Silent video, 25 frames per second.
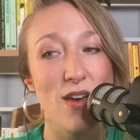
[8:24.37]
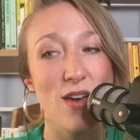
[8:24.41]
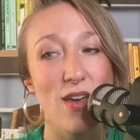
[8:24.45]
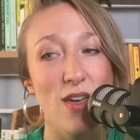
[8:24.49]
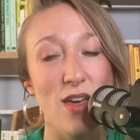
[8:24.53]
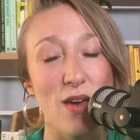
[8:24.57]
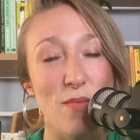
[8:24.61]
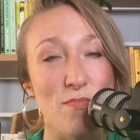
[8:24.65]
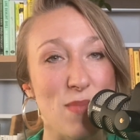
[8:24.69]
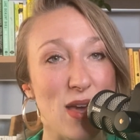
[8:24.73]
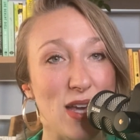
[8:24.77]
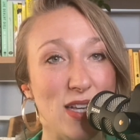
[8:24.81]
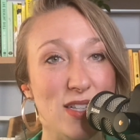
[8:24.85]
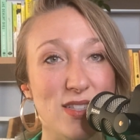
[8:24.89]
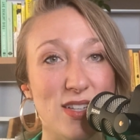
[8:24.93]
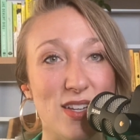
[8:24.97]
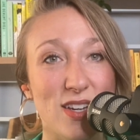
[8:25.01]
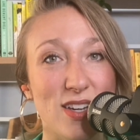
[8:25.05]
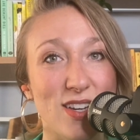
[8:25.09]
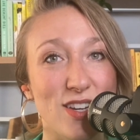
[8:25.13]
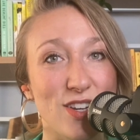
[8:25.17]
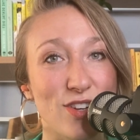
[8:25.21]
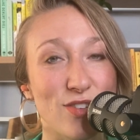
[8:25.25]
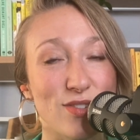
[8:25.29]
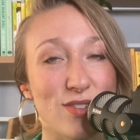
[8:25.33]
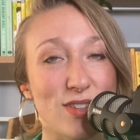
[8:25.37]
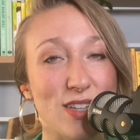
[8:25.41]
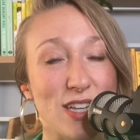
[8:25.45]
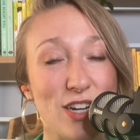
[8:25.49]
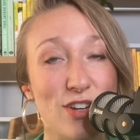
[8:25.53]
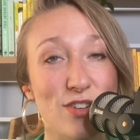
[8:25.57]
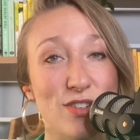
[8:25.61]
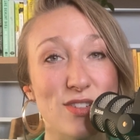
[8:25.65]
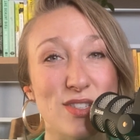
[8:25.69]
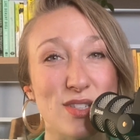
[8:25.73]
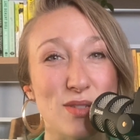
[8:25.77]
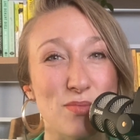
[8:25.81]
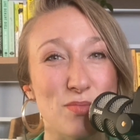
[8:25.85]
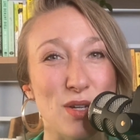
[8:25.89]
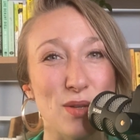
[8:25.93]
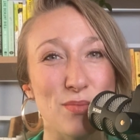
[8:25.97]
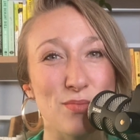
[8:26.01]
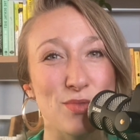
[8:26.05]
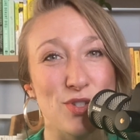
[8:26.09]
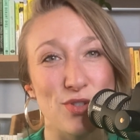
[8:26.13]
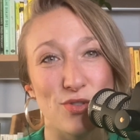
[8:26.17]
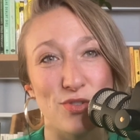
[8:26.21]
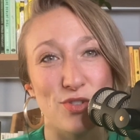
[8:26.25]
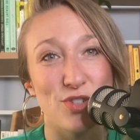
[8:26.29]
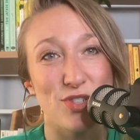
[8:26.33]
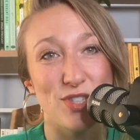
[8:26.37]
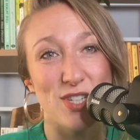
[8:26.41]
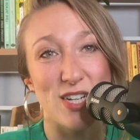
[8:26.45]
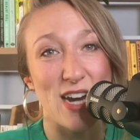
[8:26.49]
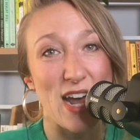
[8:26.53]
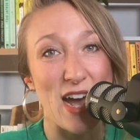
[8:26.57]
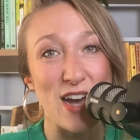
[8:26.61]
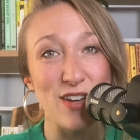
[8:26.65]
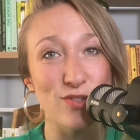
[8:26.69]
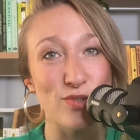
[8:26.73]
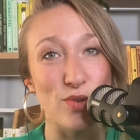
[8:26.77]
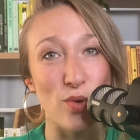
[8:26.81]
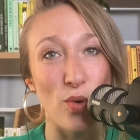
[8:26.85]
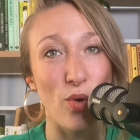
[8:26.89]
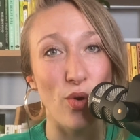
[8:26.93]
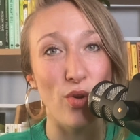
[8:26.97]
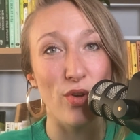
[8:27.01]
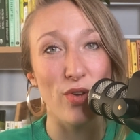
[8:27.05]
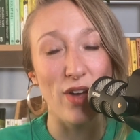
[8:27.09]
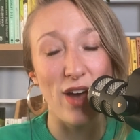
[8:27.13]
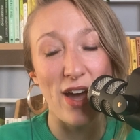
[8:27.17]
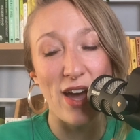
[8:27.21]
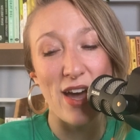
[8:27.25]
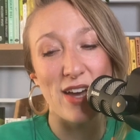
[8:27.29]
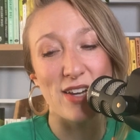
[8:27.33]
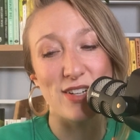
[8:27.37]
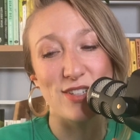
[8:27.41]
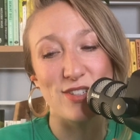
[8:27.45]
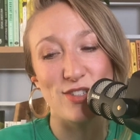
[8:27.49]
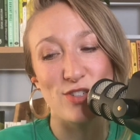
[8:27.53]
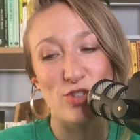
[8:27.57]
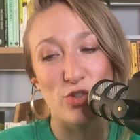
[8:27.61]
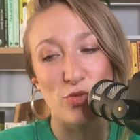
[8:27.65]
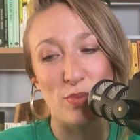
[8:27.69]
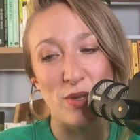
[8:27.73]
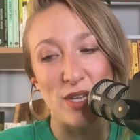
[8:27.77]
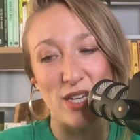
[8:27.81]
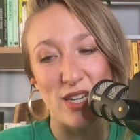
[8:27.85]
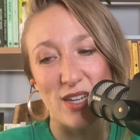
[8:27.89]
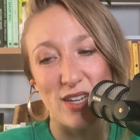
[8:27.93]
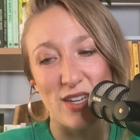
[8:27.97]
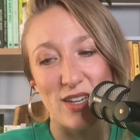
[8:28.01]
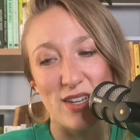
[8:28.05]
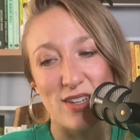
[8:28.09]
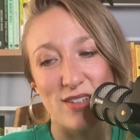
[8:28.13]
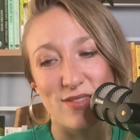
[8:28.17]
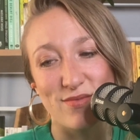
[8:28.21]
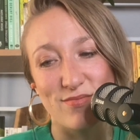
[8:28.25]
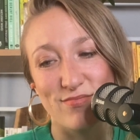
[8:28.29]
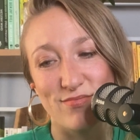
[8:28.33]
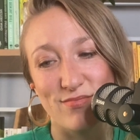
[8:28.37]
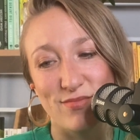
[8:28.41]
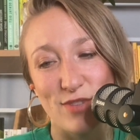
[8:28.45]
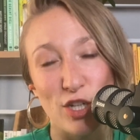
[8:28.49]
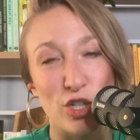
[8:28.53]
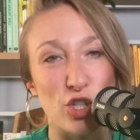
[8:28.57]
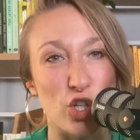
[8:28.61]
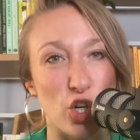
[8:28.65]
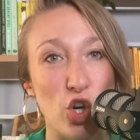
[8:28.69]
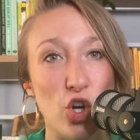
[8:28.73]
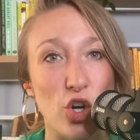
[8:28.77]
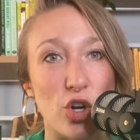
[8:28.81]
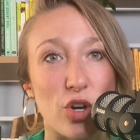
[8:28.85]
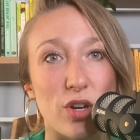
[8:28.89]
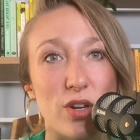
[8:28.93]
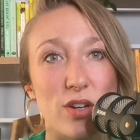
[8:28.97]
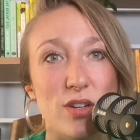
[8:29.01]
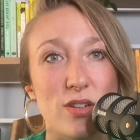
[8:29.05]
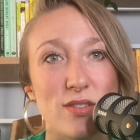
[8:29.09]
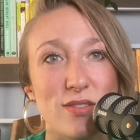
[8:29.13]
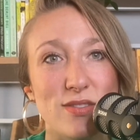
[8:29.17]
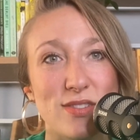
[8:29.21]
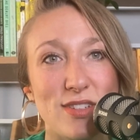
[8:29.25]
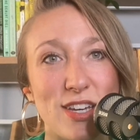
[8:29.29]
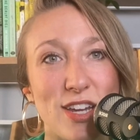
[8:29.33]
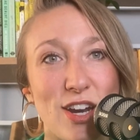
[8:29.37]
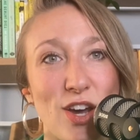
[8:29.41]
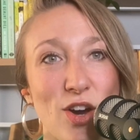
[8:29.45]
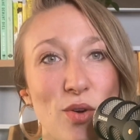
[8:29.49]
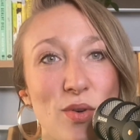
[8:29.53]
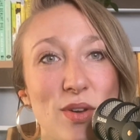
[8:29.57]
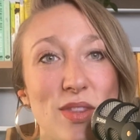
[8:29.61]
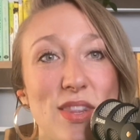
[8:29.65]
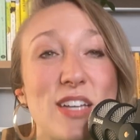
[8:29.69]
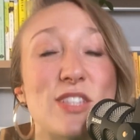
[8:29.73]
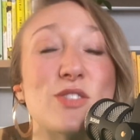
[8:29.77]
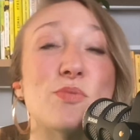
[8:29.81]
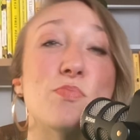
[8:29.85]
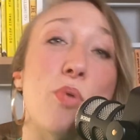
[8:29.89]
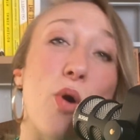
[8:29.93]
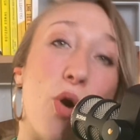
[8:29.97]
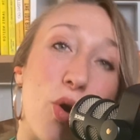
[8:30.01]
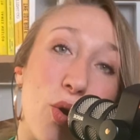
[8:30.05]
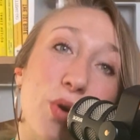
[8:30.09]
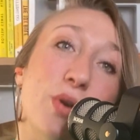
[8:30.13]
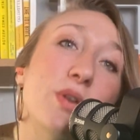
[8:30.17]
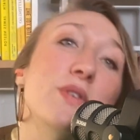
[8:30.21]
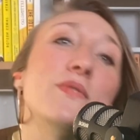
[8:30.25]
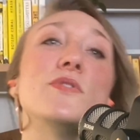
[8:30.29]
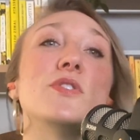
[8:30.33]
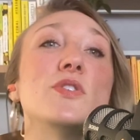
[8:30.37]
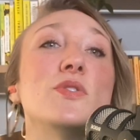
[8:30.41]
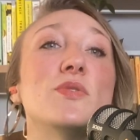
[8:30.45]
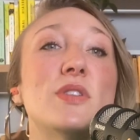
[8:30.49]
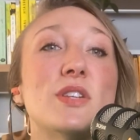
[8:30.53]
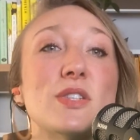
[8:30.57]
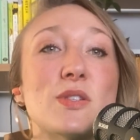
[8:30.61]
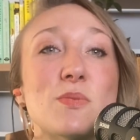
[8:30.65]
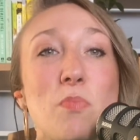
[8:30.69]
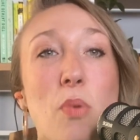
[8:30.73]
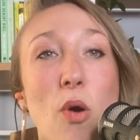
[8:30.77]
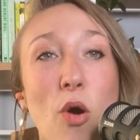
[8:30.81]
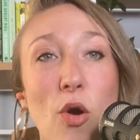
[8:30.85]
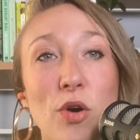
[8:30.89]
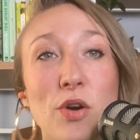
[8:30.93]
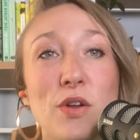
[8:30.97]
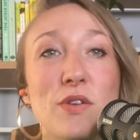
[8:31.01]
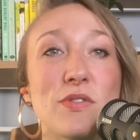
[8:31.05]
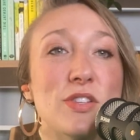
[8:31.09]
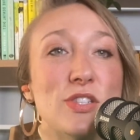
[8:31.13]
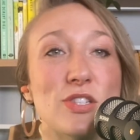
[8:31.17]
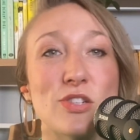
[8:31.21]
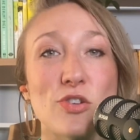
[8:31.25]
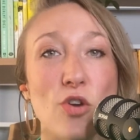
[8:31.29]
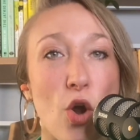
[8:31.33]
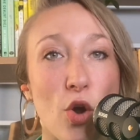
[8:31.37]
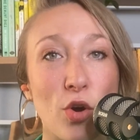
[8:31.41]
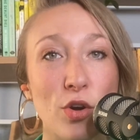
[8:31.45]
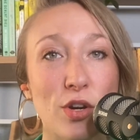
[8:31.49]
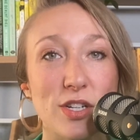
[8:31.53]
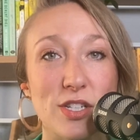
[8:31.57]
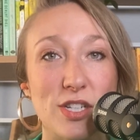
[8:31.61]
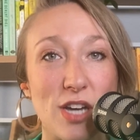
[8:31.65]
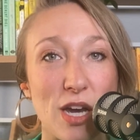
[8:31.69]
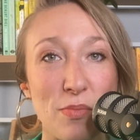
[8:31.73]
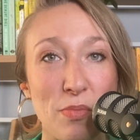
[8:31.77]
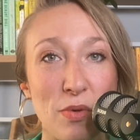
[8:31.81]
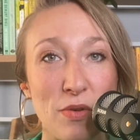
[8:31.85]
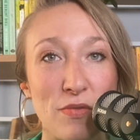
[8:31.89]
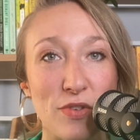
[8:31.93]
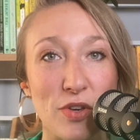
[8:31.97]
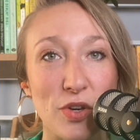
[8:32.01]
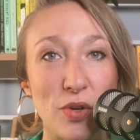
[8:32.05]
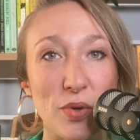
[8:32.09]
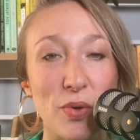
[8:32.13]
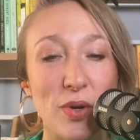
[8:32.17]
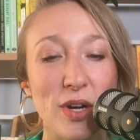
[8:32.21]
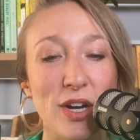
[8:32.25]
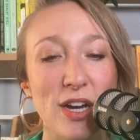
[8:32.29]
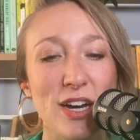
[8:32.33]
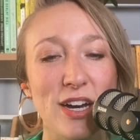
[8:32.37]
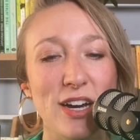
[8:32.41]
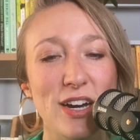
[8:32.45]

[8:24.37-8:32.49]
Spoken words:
amazing and you're a leader and sometimes you're just an asshole and you're being a jerk, you know, and that's part of you. That's an archetype of you.